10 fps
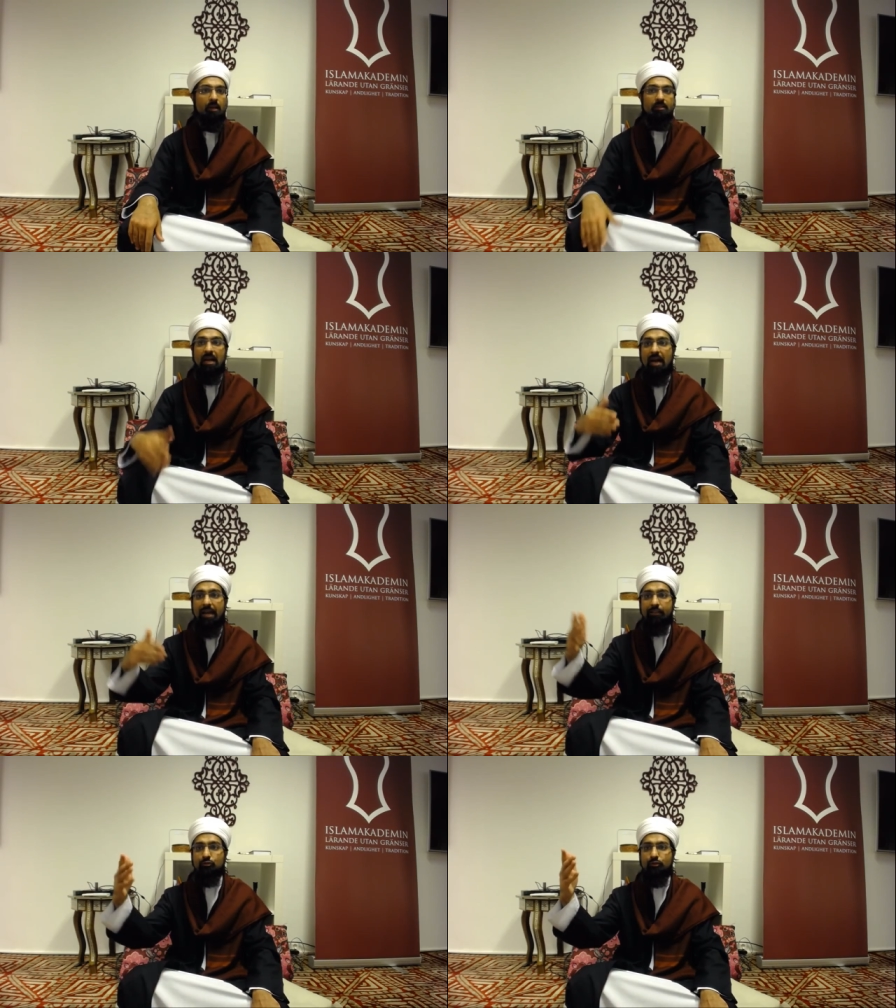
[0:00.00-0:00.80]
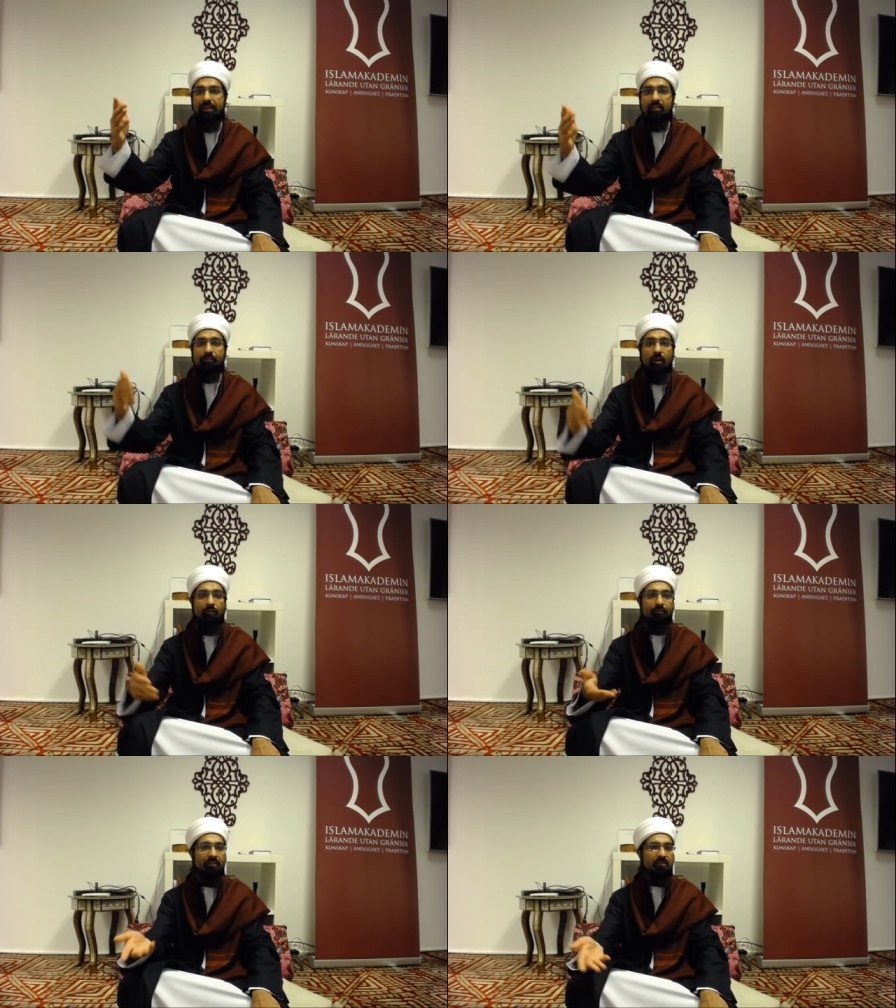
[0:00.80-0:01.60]
The highest rate of
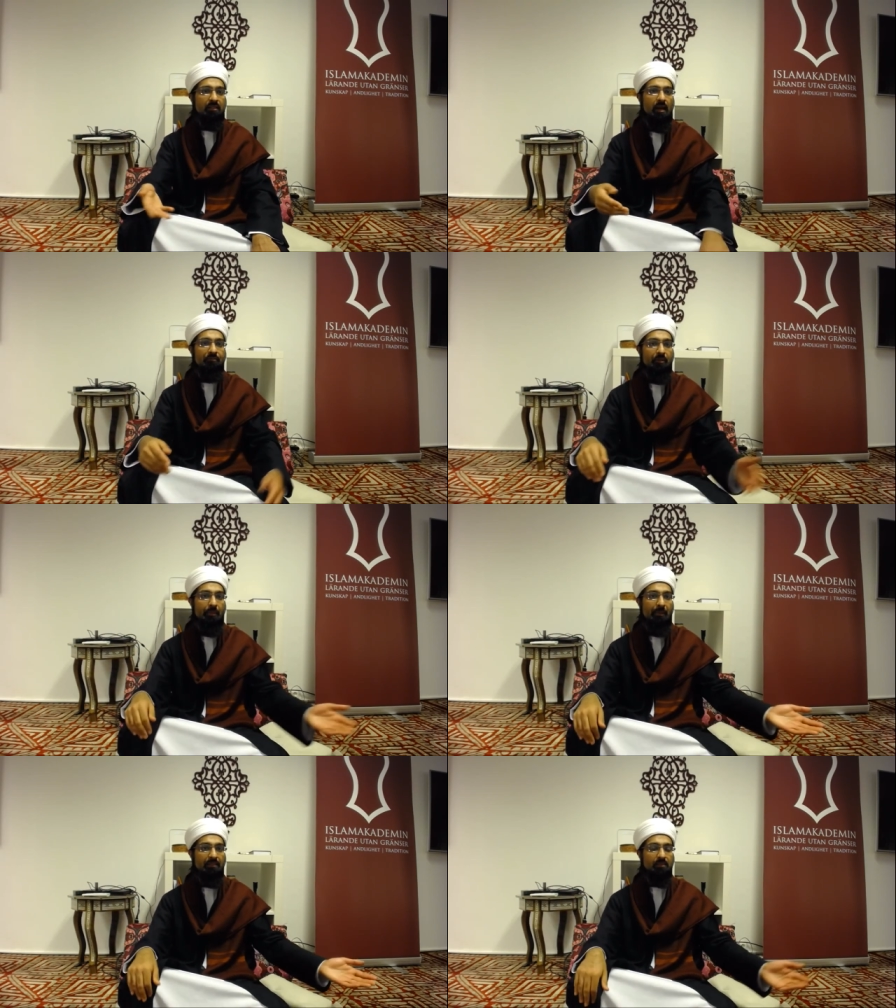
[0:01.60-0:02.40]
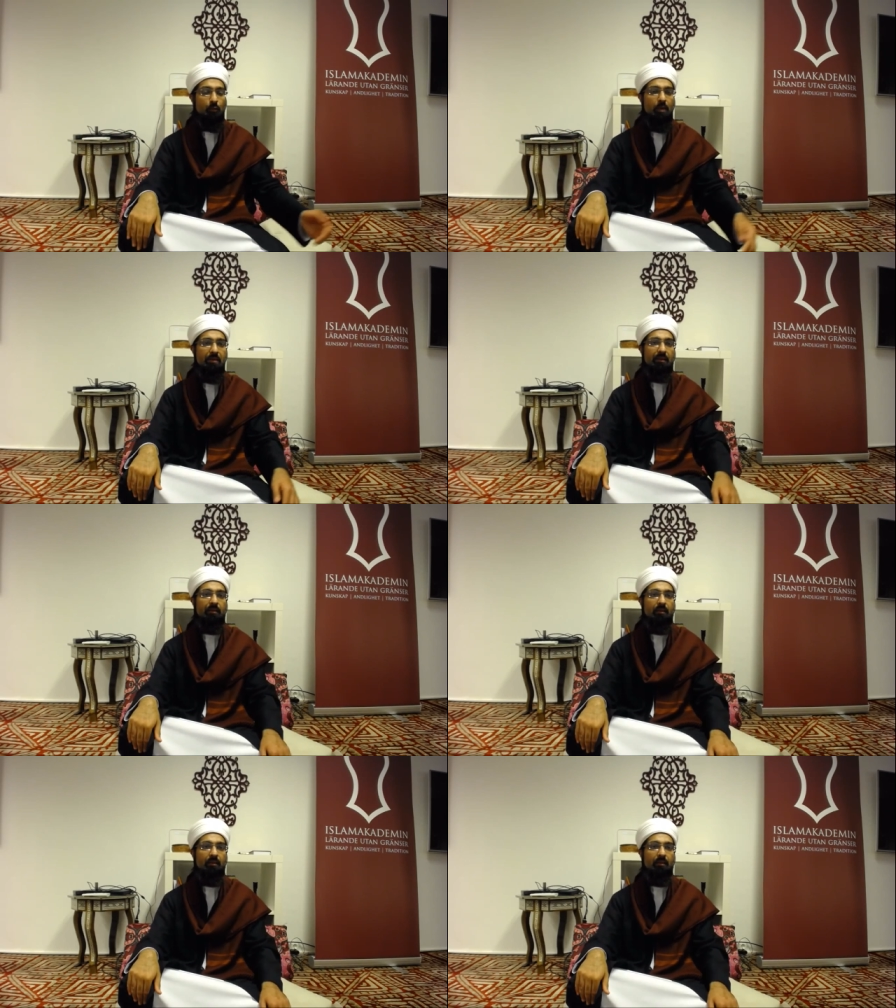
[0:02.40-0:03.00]
converts are from amongst the women.